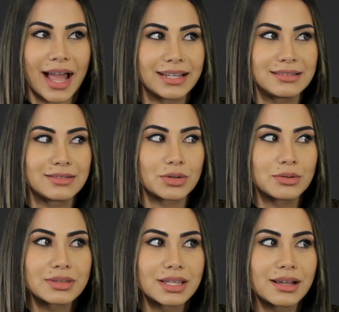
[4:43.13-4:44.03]
I
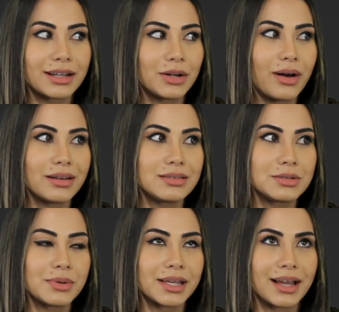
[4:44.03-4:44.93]
don't think I know how to
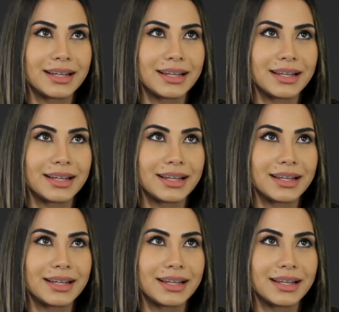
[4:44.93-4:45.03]
do it.